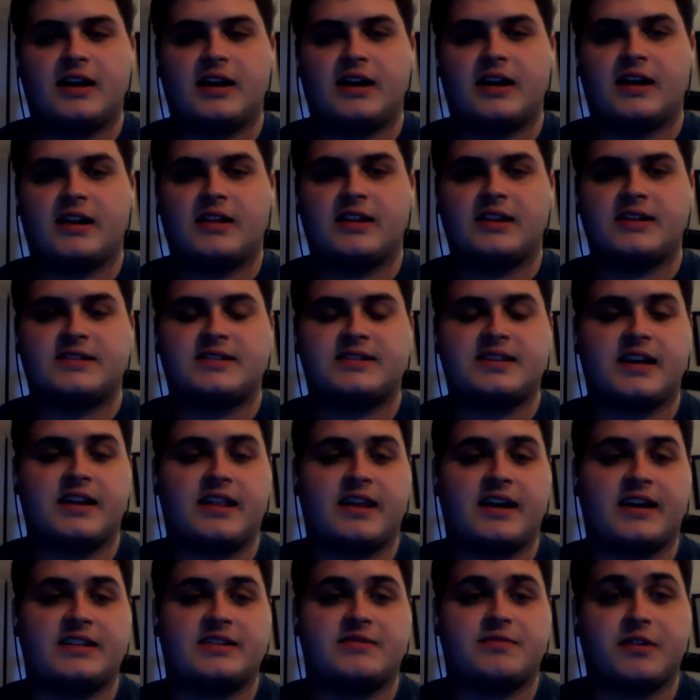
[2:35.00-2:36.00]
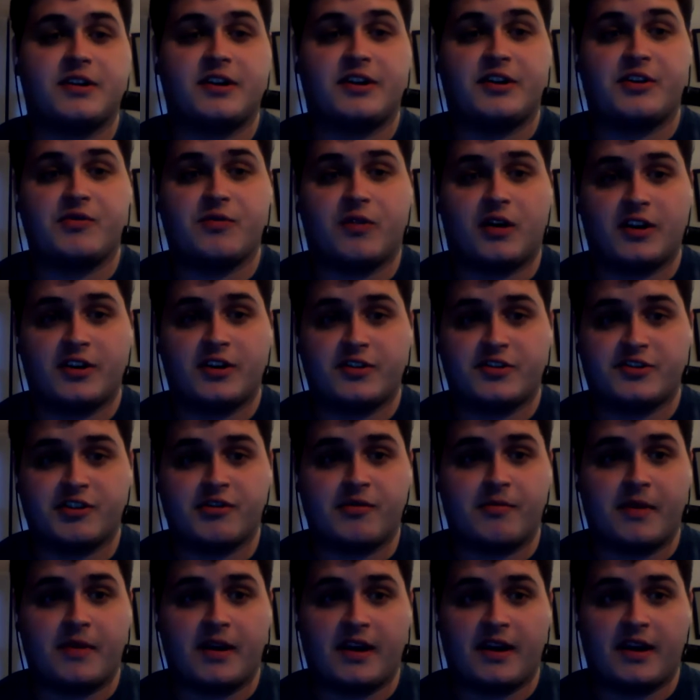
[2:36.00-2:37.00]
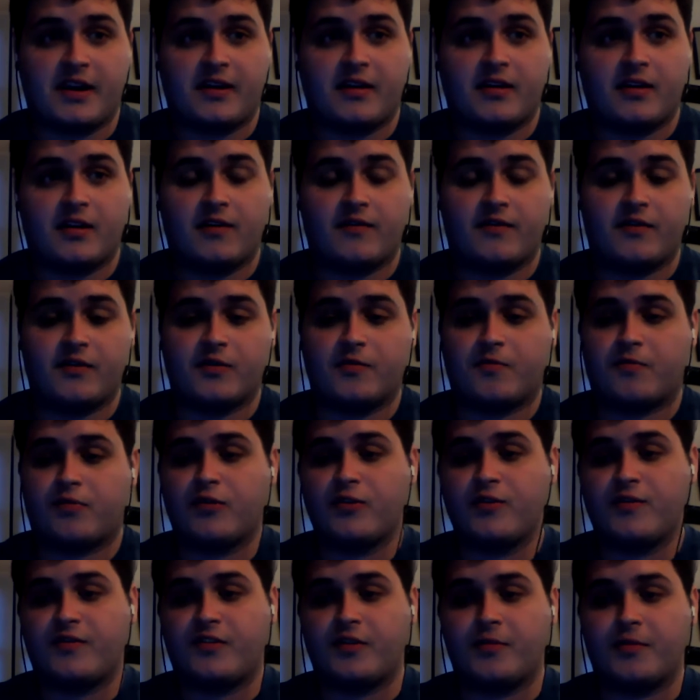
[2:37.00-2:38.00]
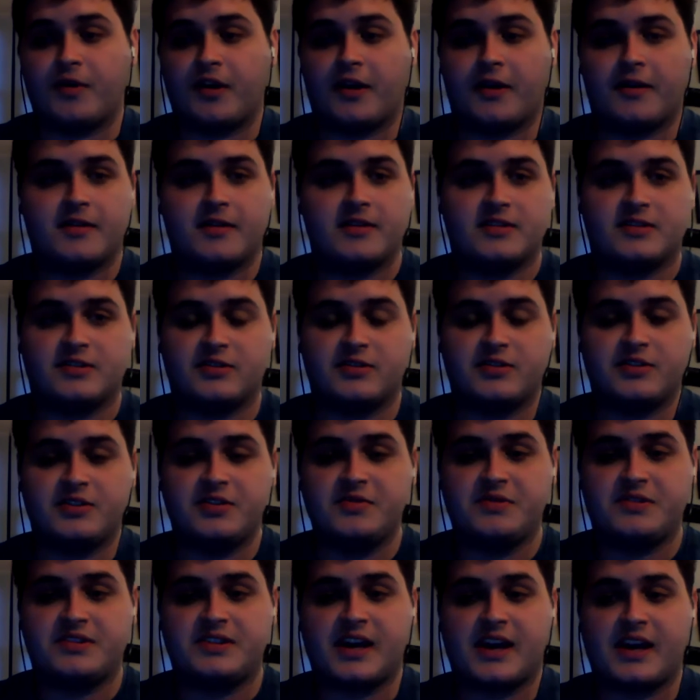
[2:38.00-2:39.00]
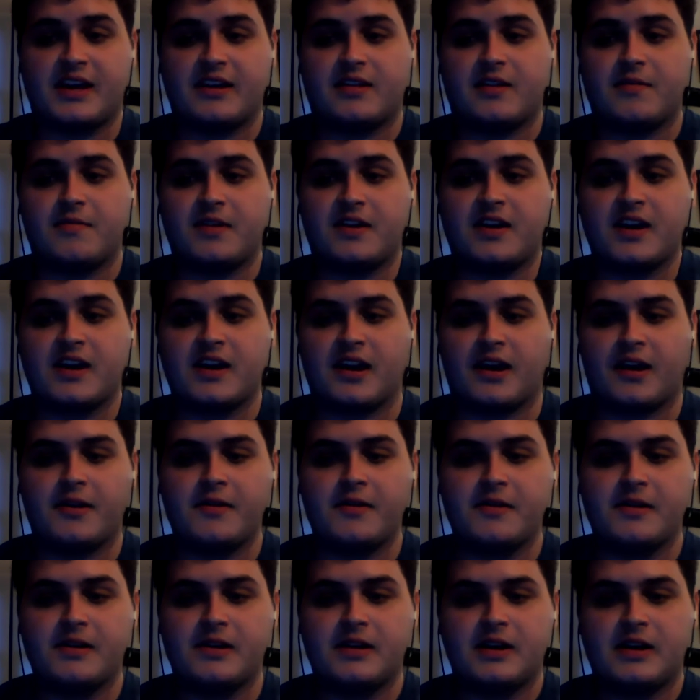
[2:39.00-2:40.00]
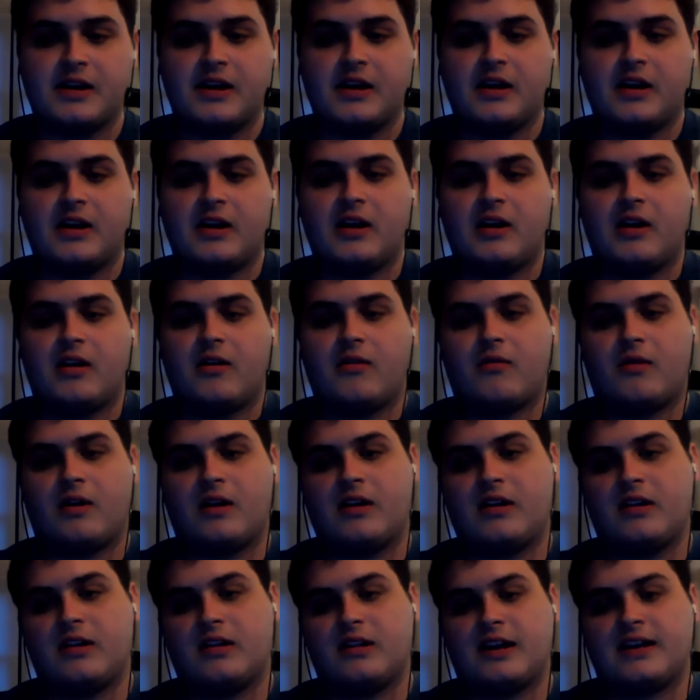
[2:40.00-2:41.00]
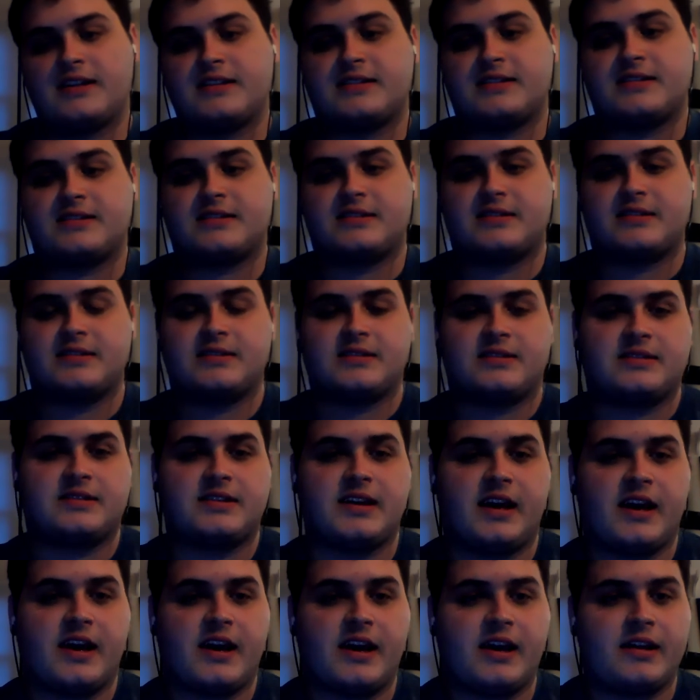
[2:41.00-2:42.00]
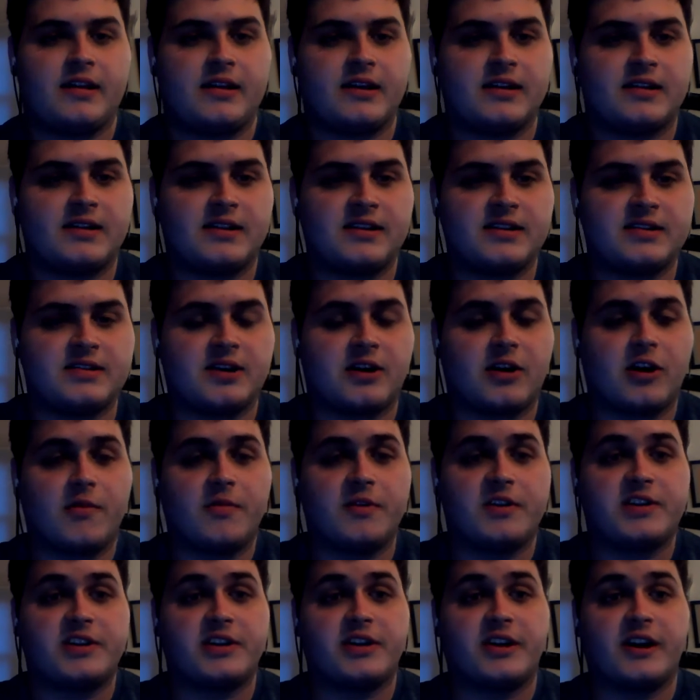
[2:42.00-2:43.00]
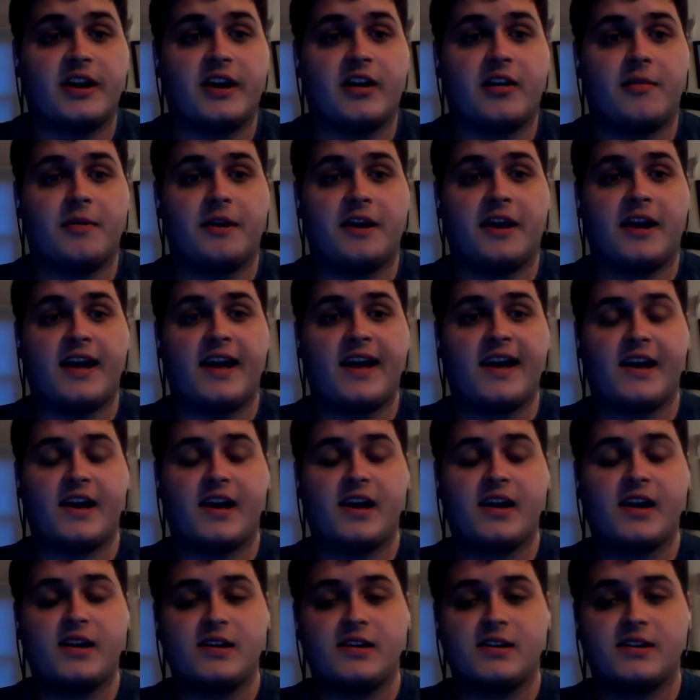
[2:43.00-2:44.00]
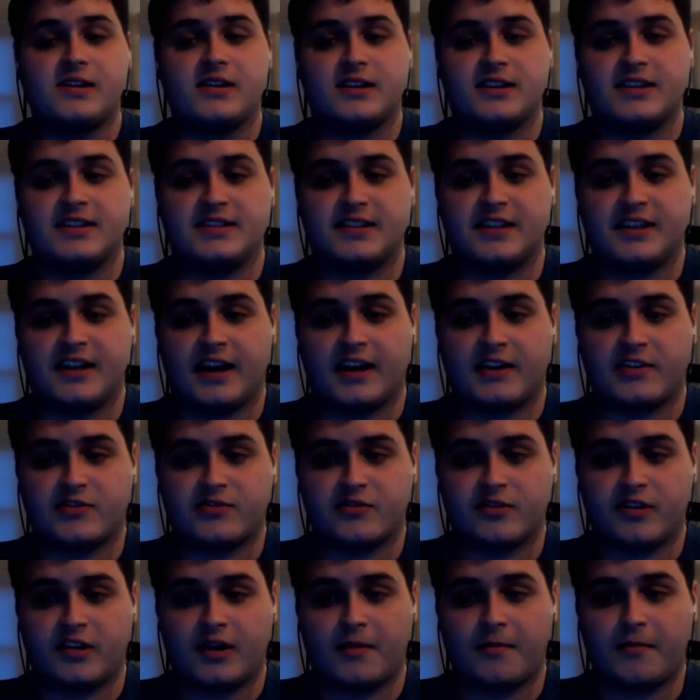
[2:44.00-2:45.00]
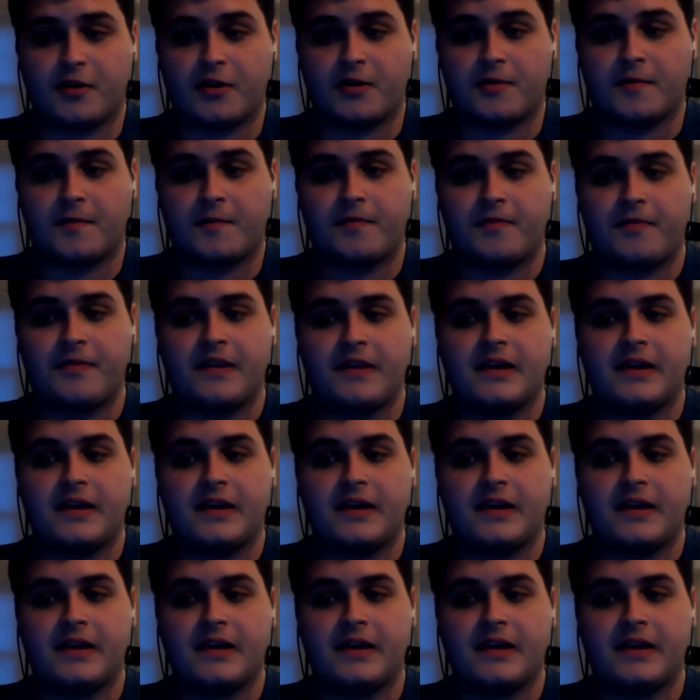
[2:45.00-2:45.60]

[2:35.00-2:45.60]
Let's say that's where you want your domain of your proof to be. So you say at the beginning, well, let's say that this arbitrary element A is a natural number.